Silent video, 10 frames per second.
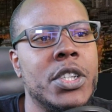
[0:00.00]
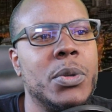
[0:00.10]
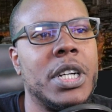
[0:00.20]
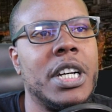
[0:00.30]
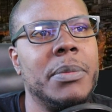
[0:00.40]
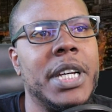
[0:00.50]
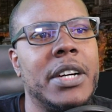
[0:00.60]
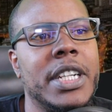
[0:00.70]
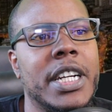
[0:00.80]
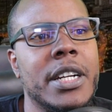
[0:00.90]
you would come
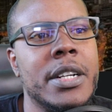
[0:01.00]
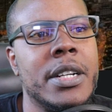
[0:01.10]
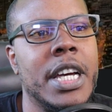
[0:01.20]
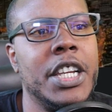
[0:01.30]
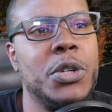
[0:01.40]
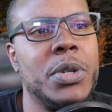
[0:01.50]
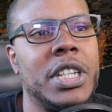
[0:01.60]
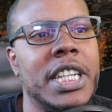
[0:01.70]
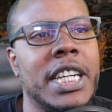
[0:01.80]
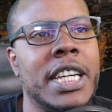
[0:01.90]
down here and you would
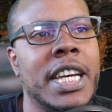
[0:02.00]
click